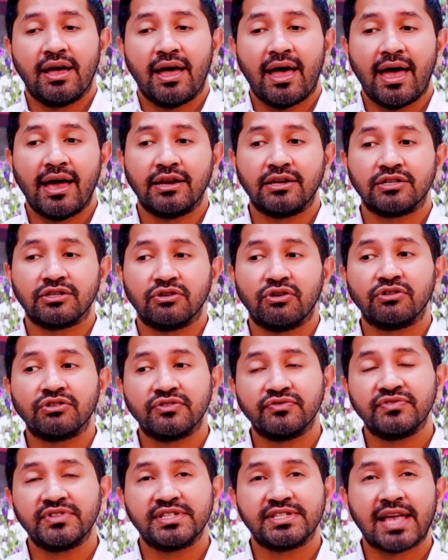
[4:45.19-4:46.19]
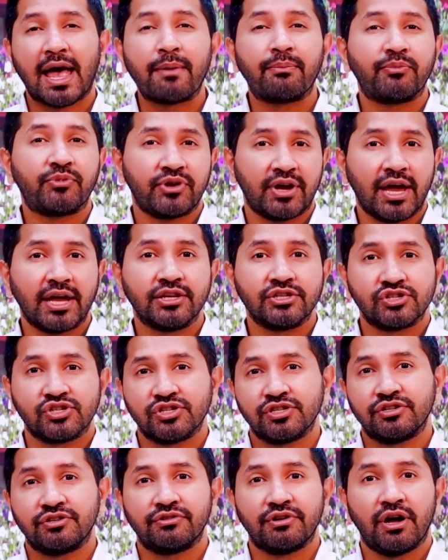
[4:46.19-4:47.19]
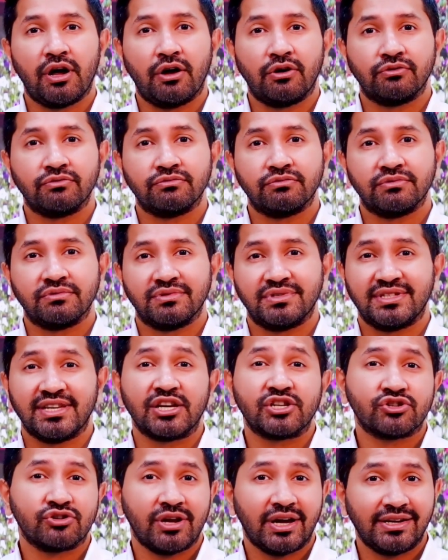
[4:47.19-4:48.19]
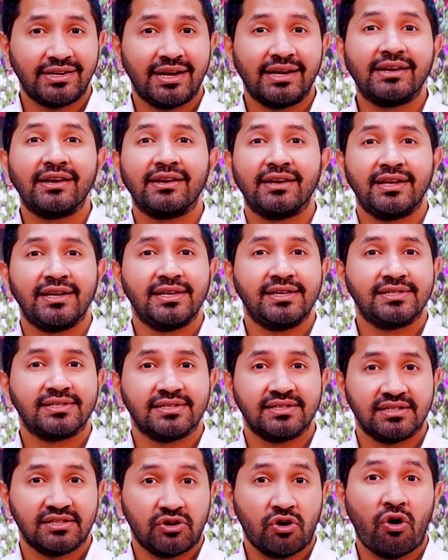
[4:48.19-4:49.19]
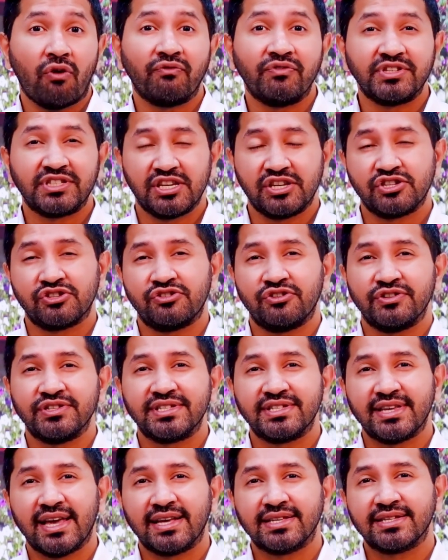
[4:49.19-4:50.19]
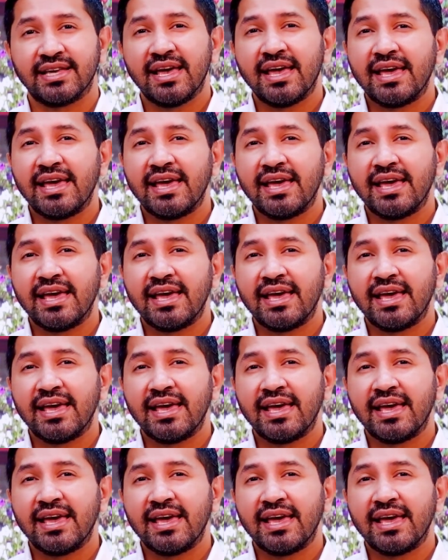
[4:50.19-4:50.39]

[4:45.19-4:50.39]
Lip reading: And a lot of this apprehension around sexual identities and conversation on sex